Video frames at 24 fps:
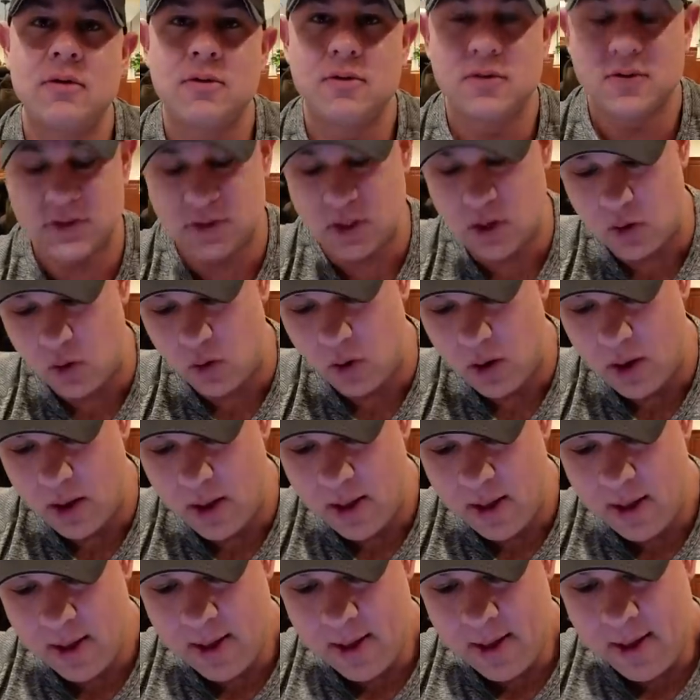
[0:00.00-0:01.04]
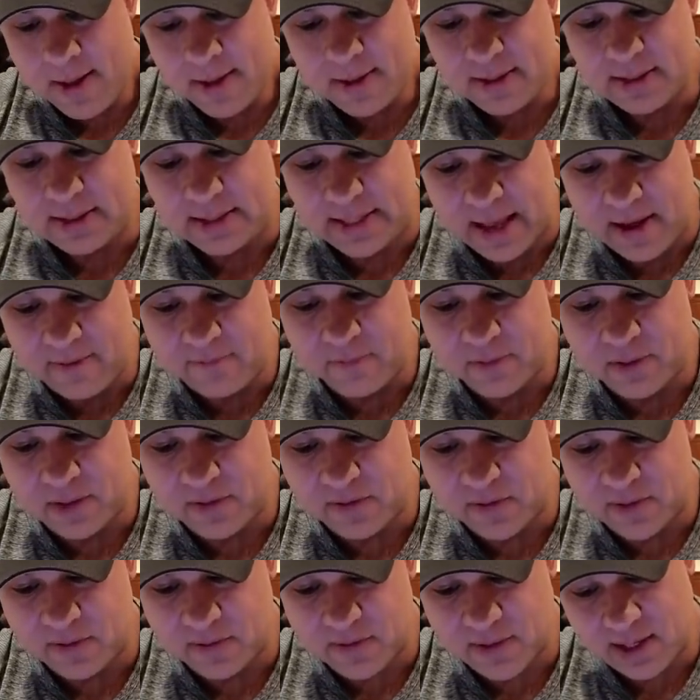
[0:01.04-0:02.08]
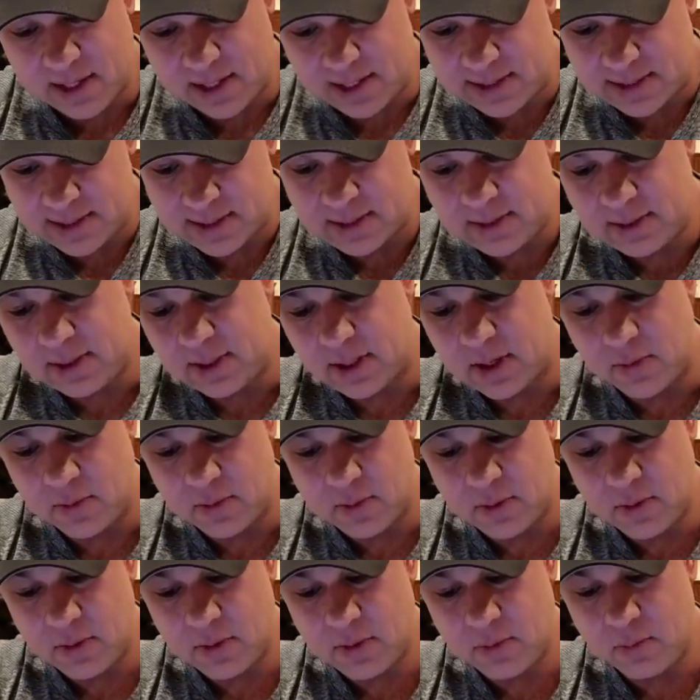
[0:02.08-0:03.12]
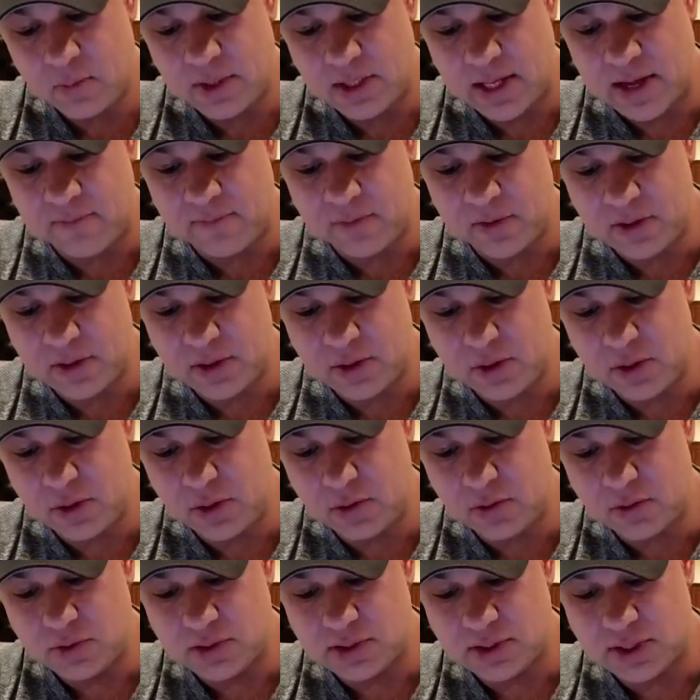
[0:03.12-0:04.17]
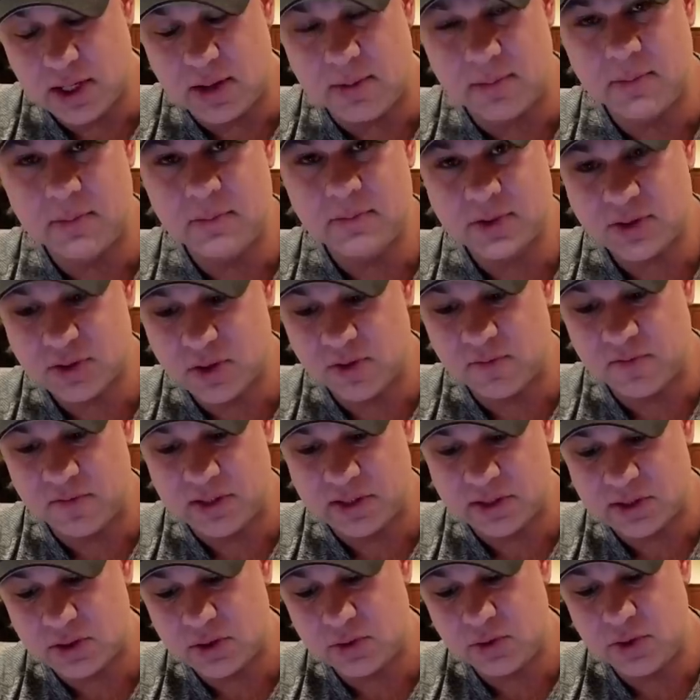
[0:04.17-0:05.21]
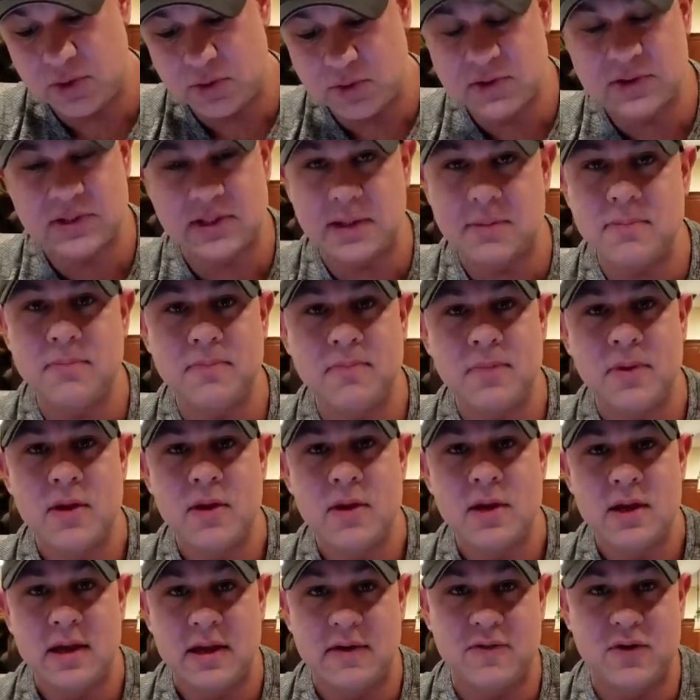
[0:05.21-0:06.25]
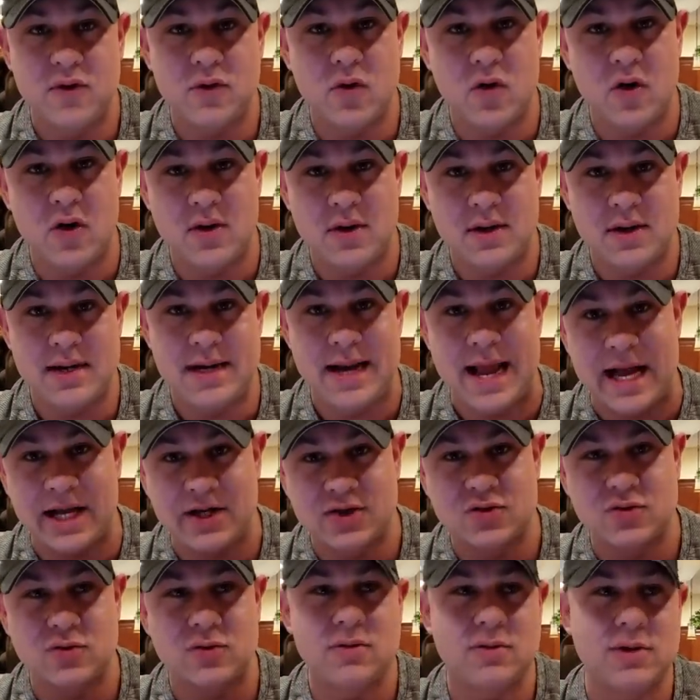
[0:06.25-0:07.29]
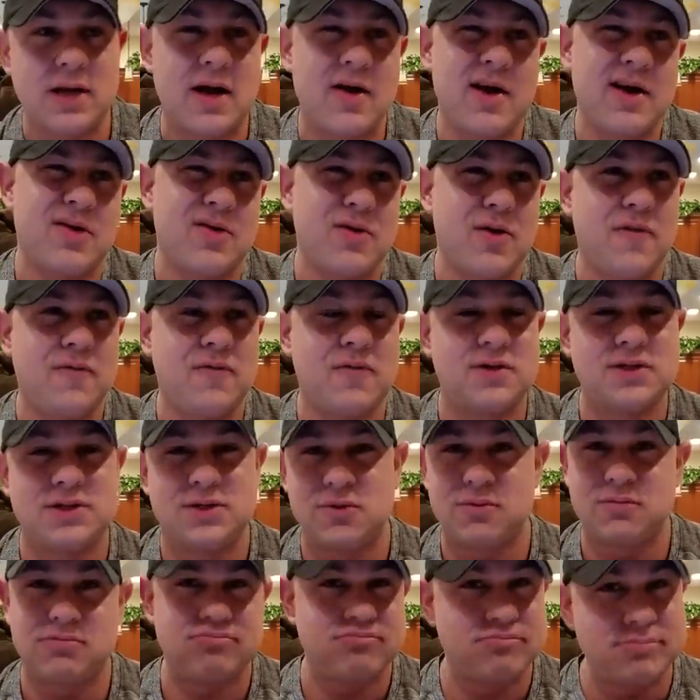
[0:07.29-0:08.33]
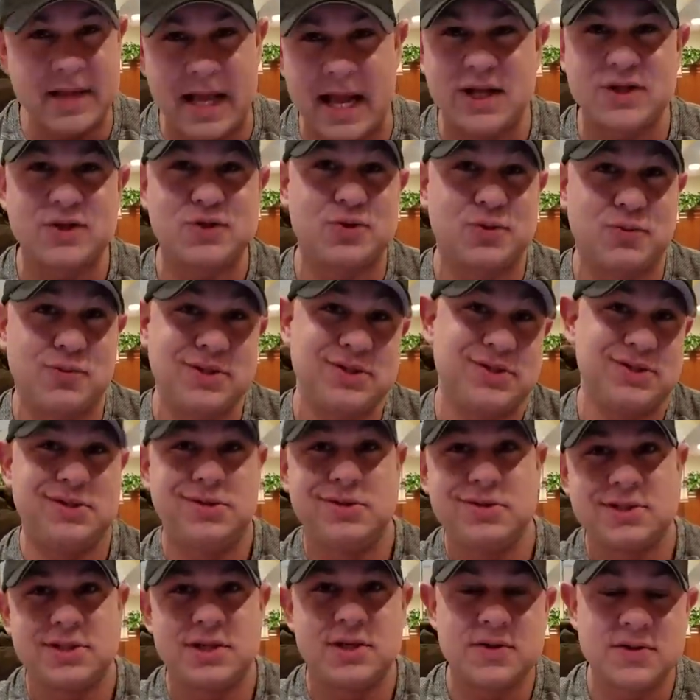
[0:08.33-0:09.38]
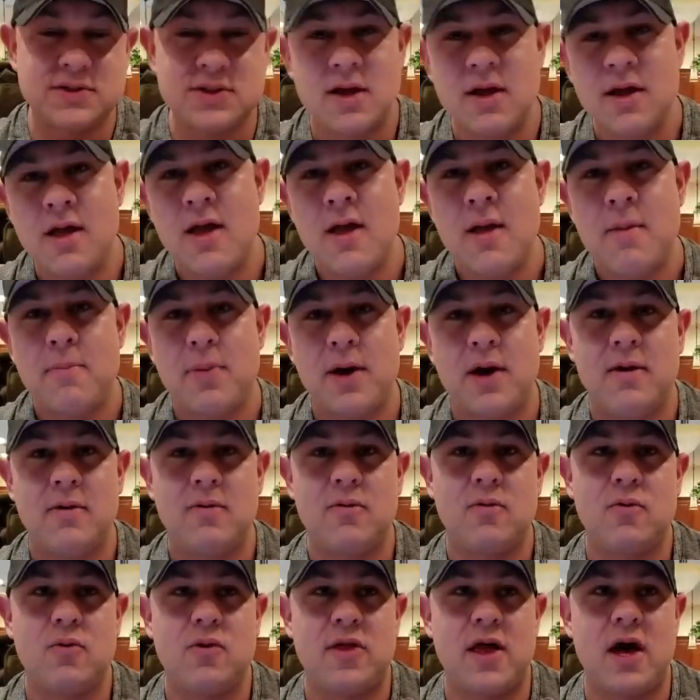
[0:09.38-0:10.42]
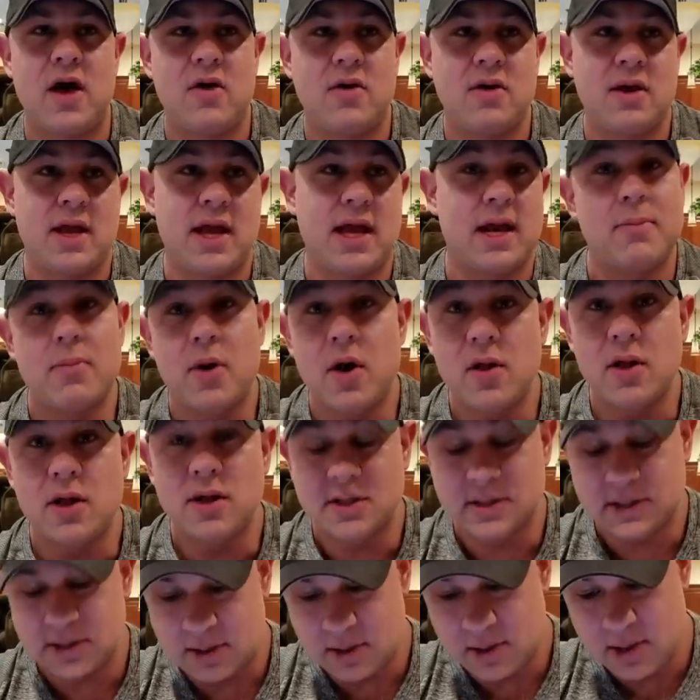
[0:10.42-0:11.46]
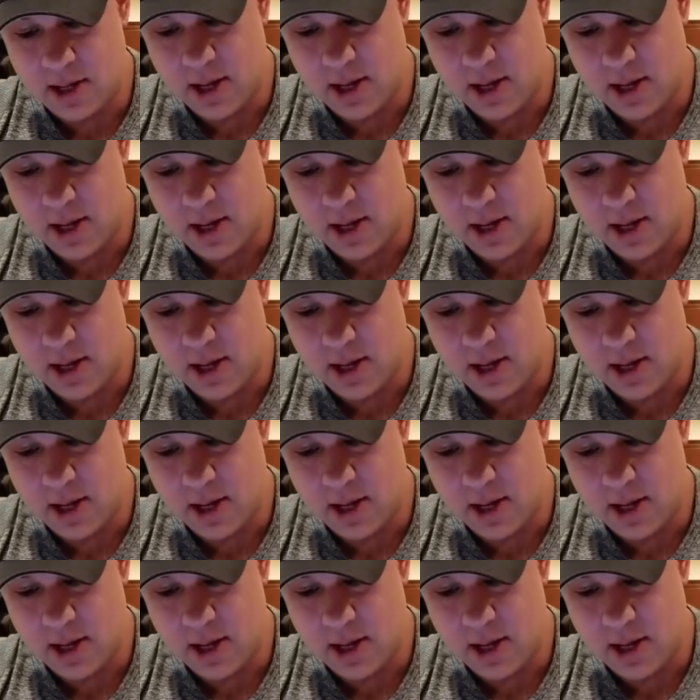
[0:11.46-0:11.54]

So definitely think that it's, you know, would definitely do you some service to use them if you are natural. Now, I don't know if you're still natural once you use those, but without anabolics.